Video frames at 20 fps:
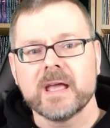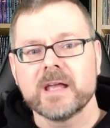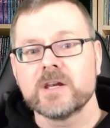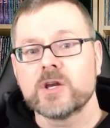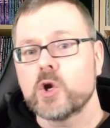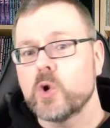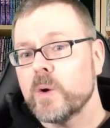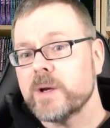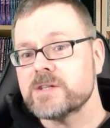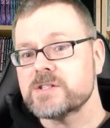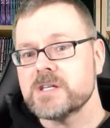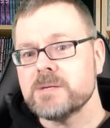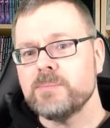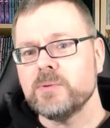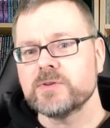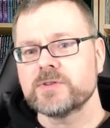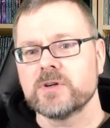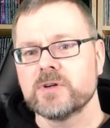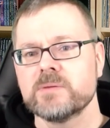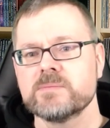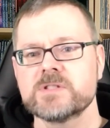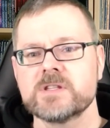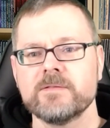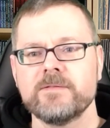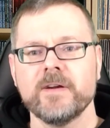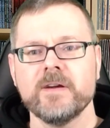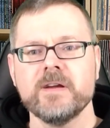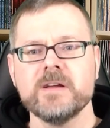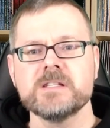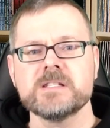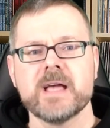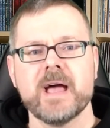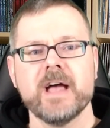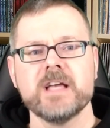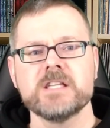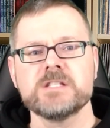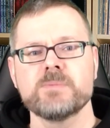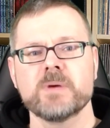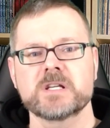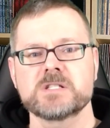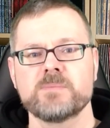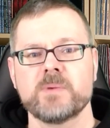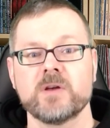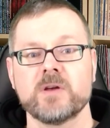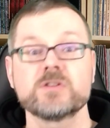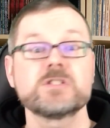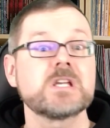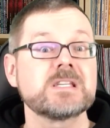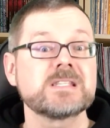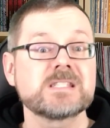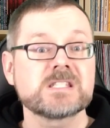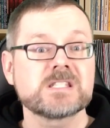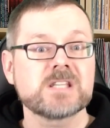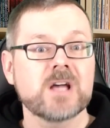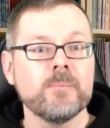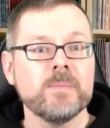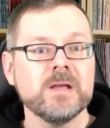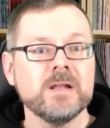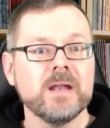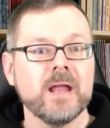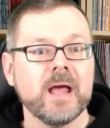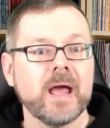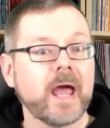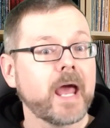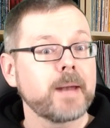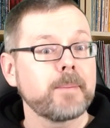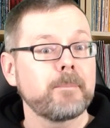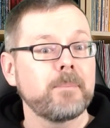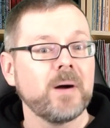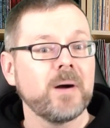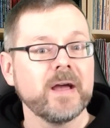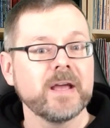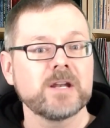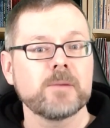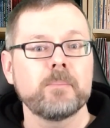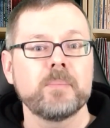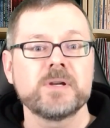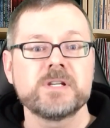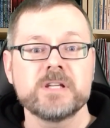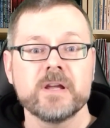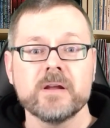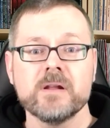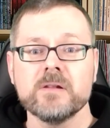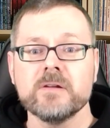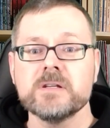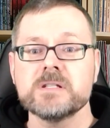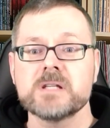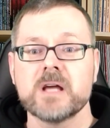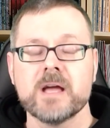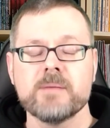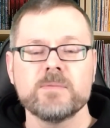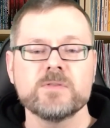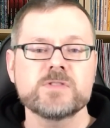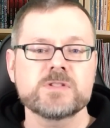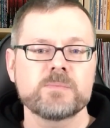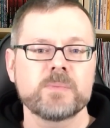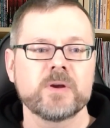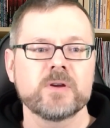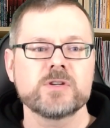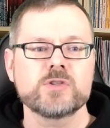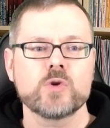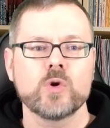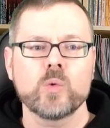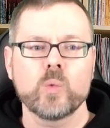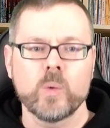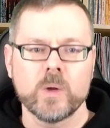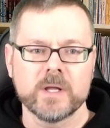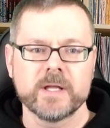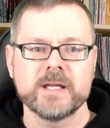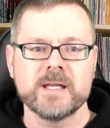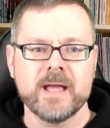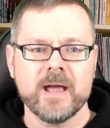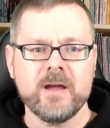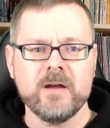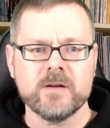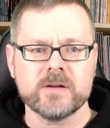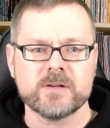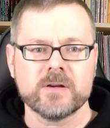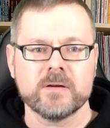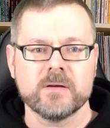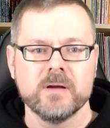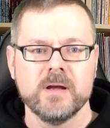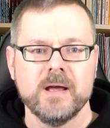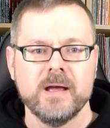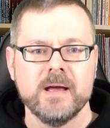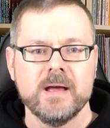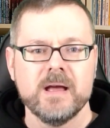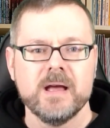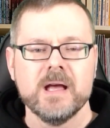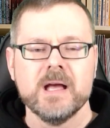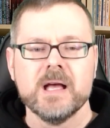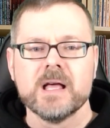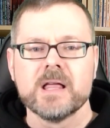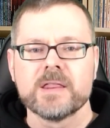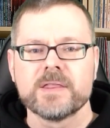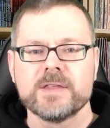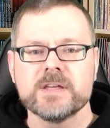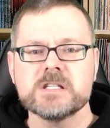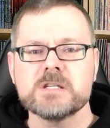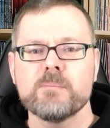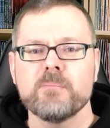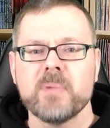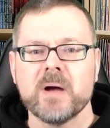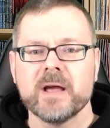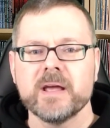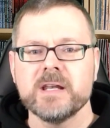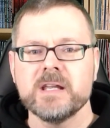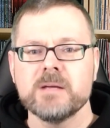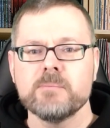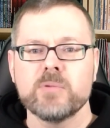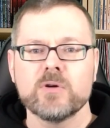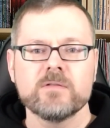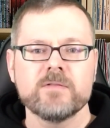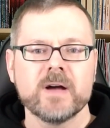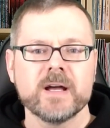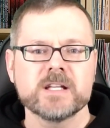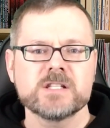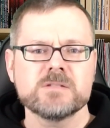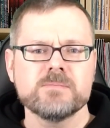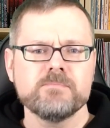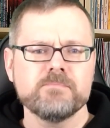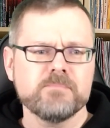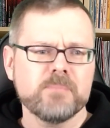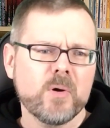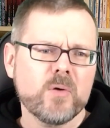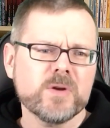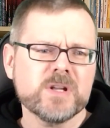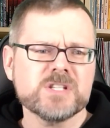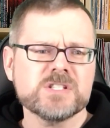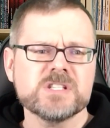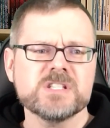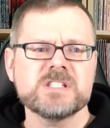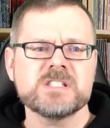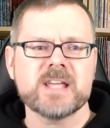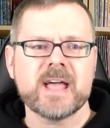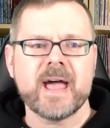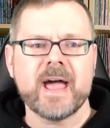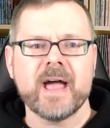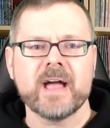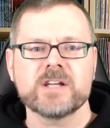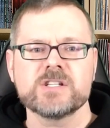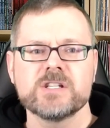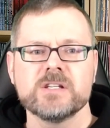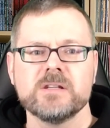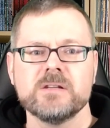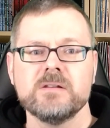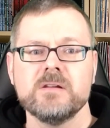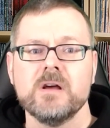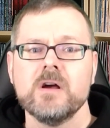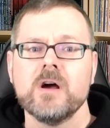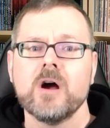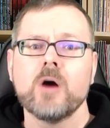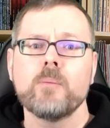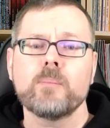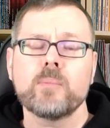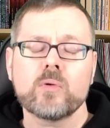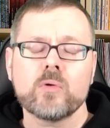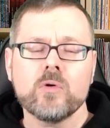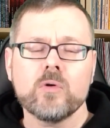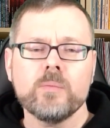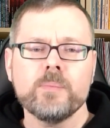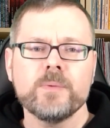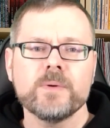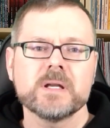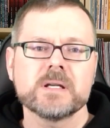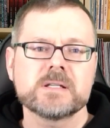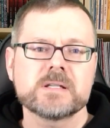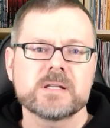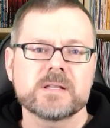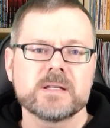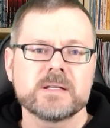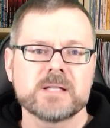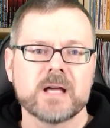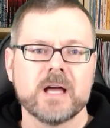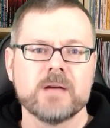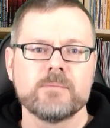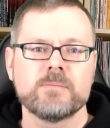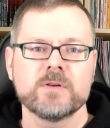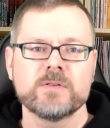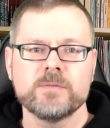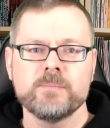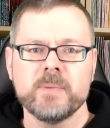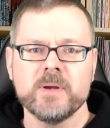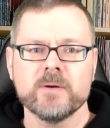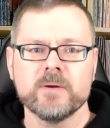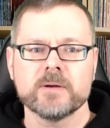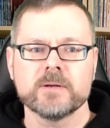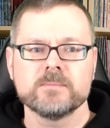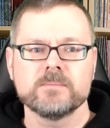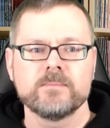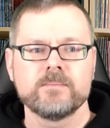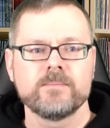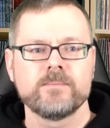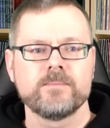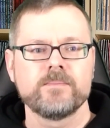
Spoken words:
In quick, simple terms, the various aspect spells summon and bind a particular type of spirit to a willing character. This binding provides bonuses to action appropriate to the type of spirit.